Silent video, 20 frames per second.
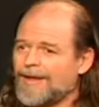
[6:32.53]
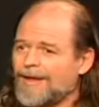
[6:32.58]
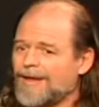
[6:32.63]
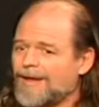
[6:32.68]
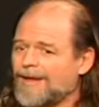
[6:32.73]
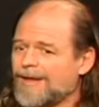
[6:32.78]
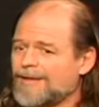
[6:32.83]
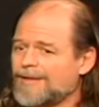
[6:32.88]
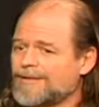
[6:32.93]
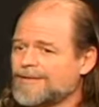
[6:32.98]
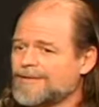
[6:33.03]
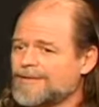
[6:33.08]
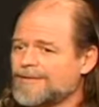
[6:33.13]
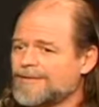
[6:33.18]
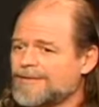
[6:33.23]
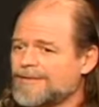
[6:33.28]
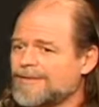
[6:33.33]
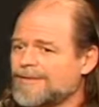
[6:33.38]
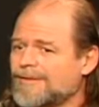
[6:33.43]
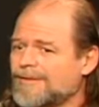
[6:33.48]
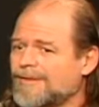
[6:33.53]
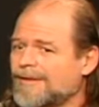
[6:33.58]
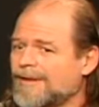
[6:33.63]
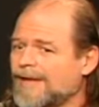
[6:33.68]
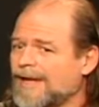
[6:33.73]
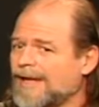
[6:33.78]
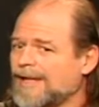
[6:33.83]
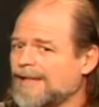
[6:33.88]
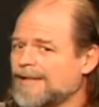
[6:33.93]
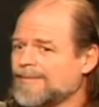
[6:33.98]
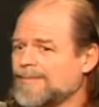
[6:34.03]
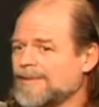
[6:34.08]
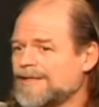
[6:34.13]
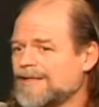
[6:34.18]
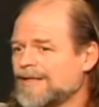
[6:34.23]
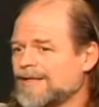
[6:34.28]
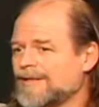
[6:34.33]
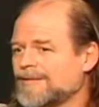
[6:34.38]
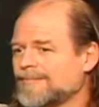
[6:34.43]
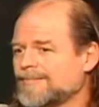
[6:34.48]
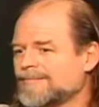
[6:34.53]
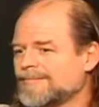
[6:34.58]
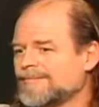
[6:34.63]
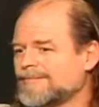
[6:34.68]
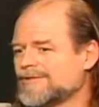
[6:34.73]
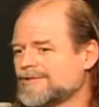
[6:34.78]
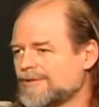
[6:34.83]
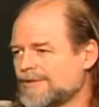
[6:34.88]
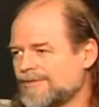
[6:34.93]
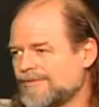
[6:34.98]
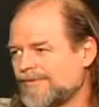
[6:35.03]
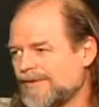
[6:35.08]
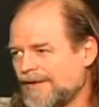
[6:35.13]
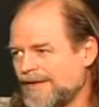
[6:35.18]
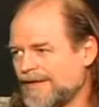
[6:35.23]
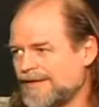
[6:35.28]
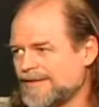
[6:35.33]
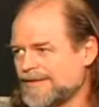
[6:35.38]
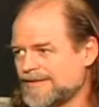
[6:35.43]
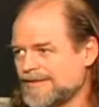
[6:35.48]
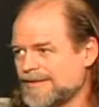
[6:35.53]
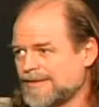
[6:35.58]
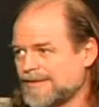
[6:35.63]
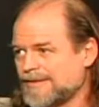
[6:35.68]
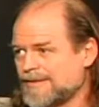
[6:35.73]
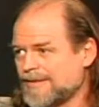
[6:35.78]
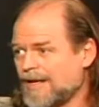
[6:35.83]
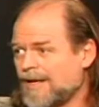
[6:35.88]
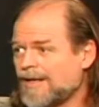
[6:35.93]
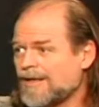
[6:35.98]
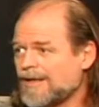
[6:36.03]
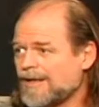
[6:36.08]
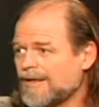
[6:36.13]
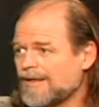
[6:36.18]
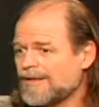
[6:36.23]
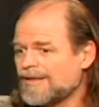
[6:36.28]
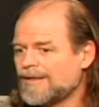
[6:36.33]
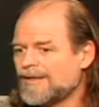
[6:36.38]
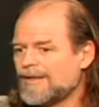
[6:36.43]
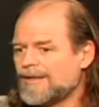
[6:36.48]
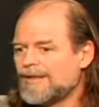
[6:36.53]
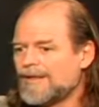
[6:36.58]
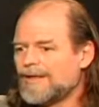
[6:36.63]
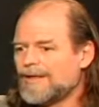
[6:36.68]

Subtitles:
and I became certified as a Daka